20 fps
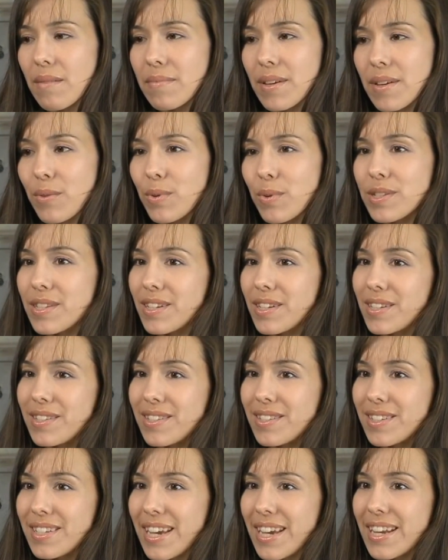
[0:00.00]
It wasn't
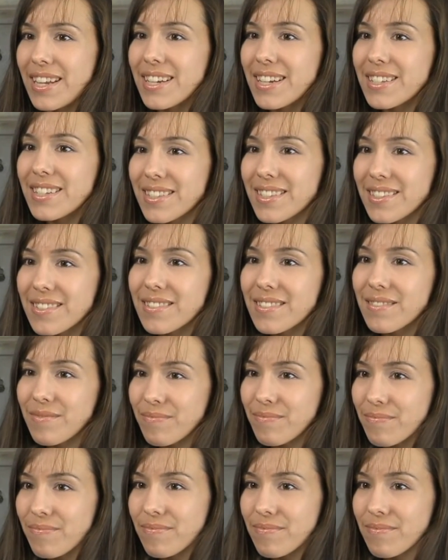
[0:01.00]
instantaneous.
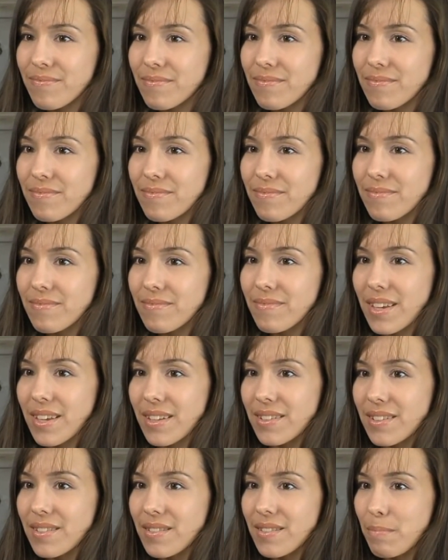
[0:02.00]

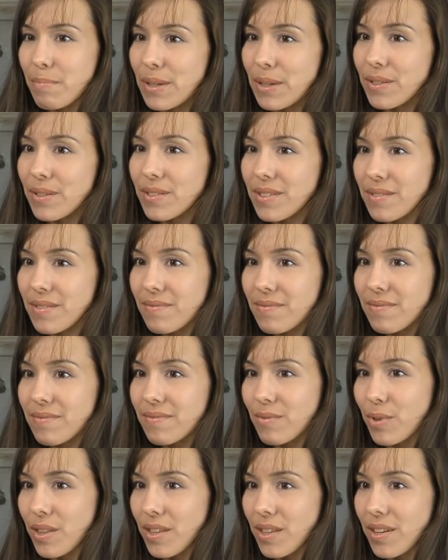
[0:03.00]
It built
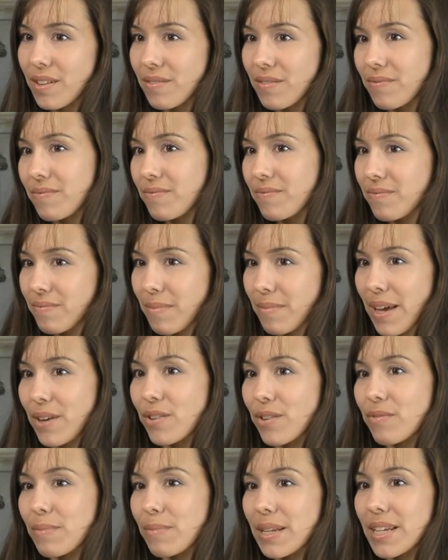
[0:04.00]
within a
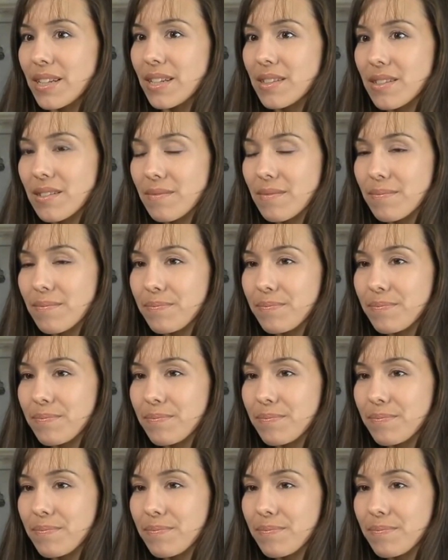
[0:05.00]
matter of minutes.